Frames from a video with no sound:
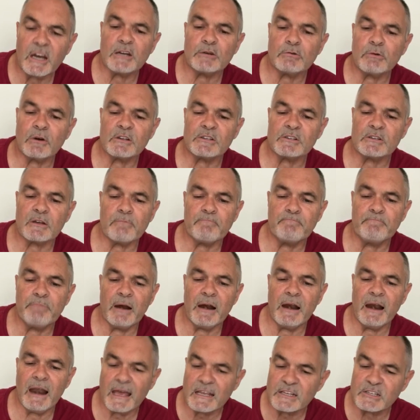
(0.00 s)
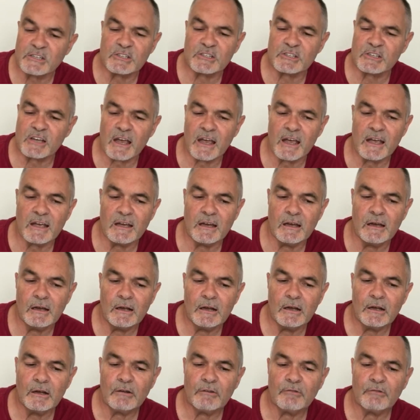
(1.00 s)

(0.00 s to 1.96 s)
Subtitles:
it was a blessing